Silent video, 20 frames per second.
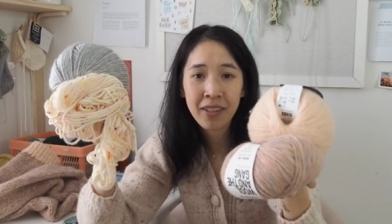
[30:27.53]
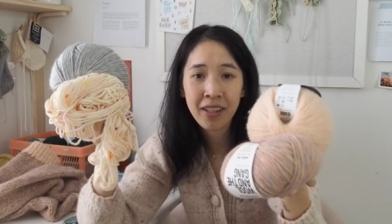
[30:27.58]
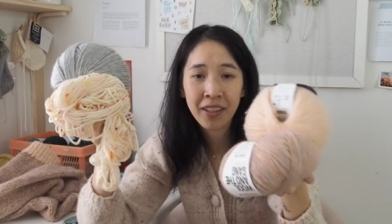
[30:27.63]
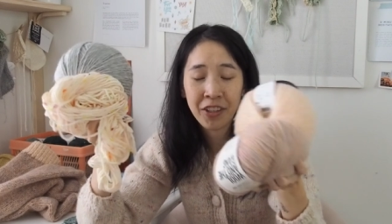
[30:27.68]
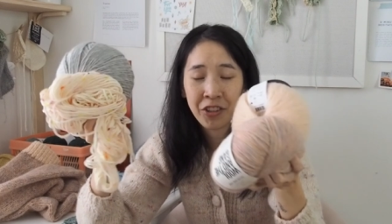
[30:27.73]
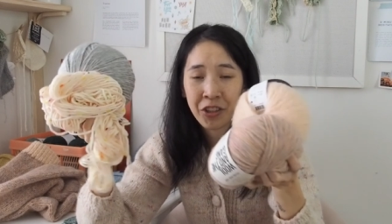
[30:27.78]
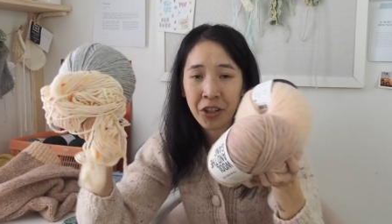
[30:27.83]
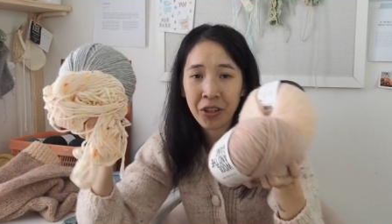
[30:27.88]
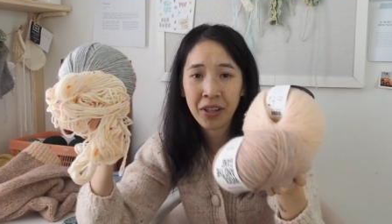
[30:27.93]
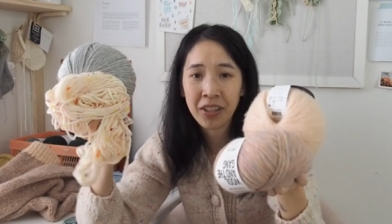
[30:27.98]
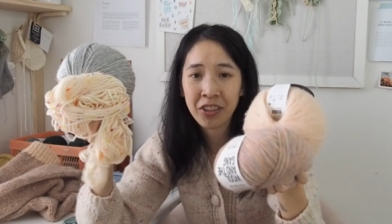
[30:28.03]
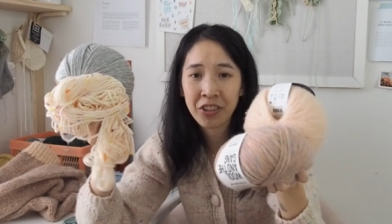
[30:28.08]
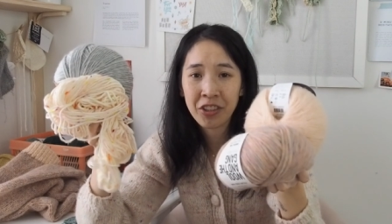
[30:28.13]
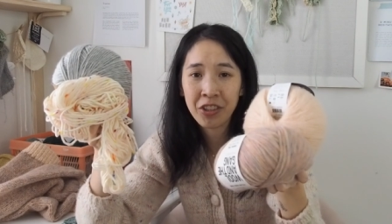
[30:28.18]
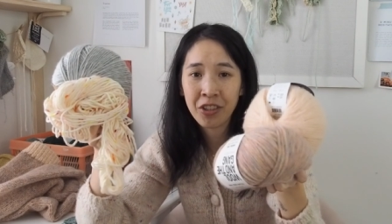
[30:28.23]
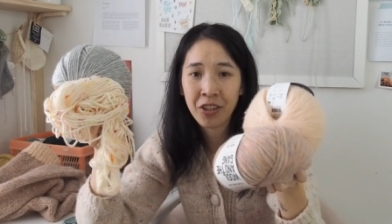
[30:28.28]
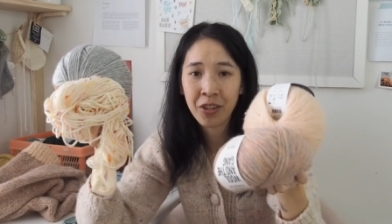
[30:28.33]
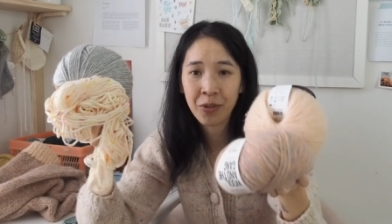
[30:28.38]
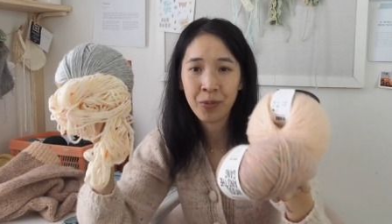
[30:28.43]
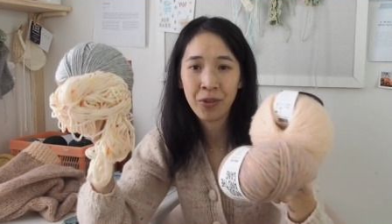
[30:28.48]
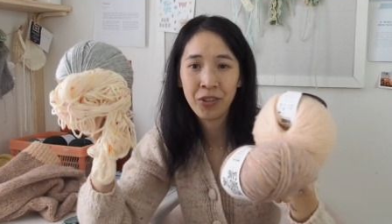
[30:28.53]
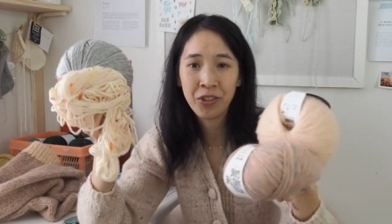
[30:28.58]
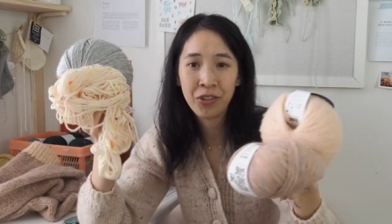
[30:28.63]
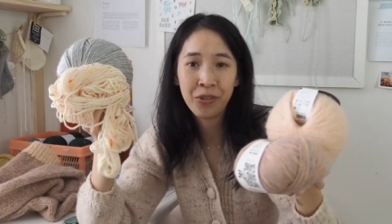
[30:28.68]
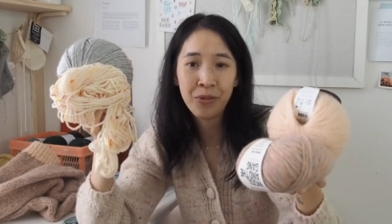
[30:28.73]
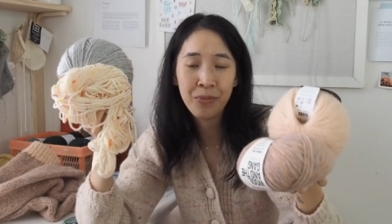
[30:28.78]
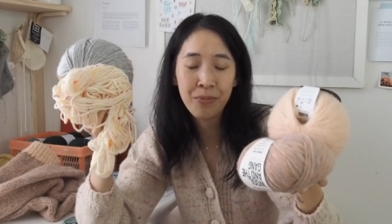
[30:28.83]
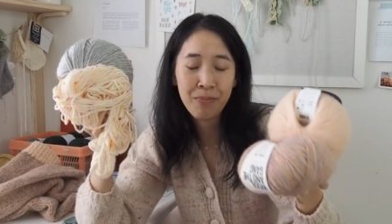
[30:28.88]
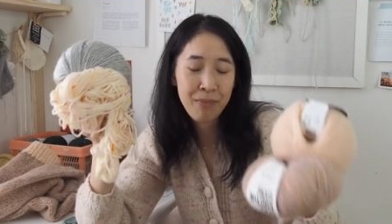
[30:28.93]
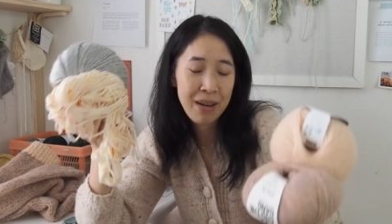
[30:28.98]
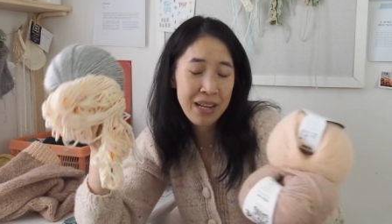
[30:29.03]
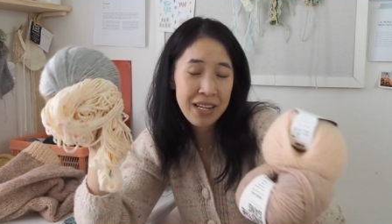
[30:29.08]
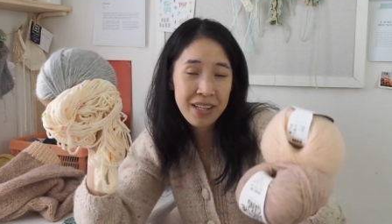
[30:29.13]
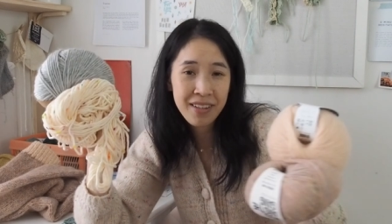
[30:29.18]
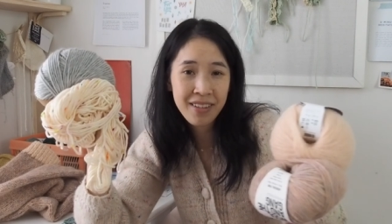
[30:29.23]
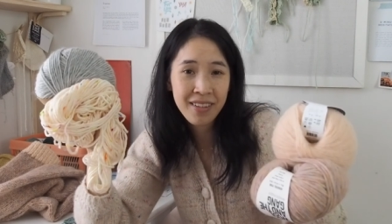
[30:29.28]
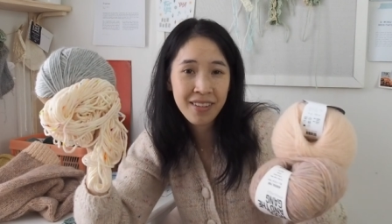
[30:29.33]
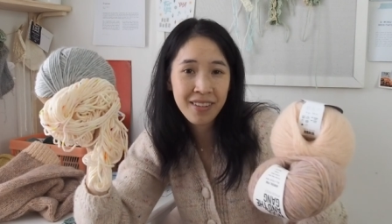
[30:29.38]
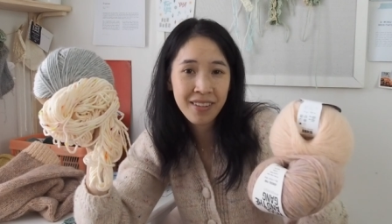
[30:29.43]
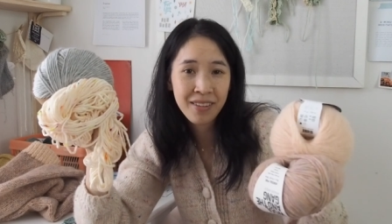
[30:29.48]
and I don't actually know what to make
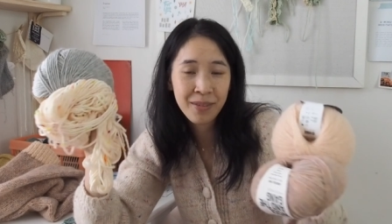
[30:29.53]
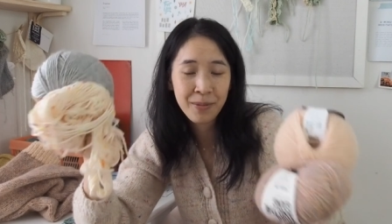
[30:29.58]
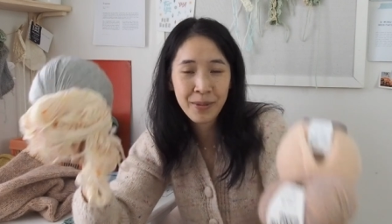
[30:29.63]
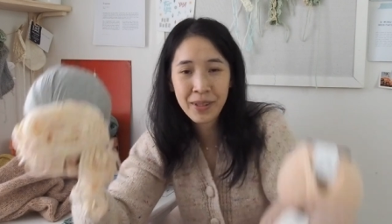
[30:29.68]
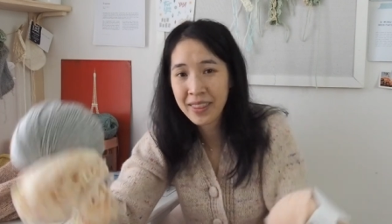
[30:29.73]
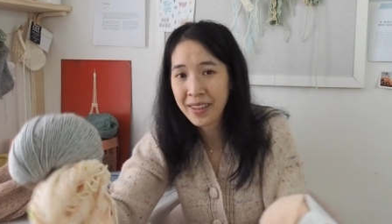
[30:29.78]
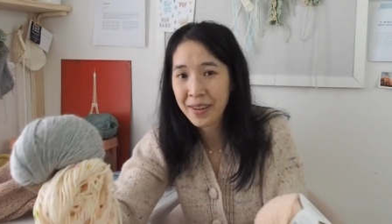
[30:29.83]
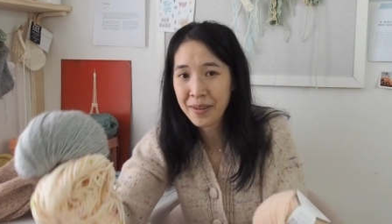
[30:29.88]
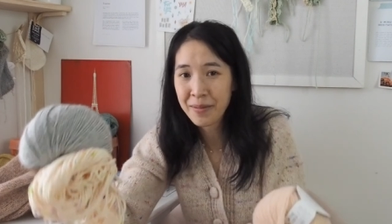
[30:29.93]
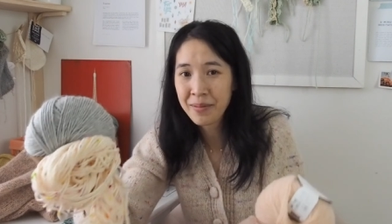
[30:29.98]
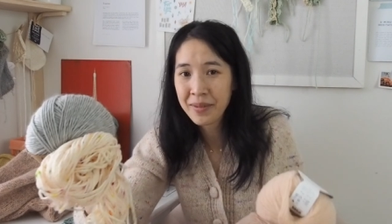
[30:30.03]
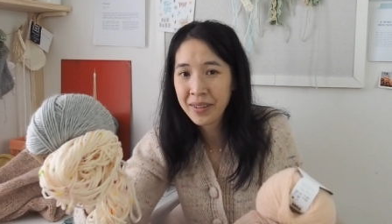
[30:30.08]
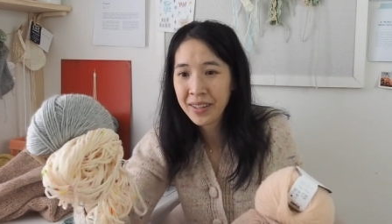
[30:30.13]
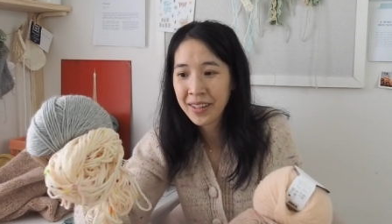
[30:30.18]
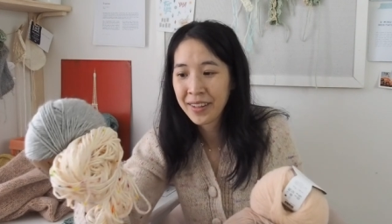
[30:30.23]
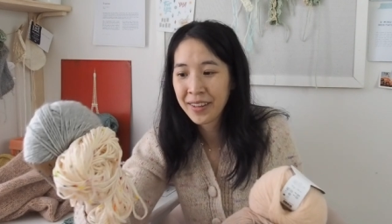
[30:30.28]
with them.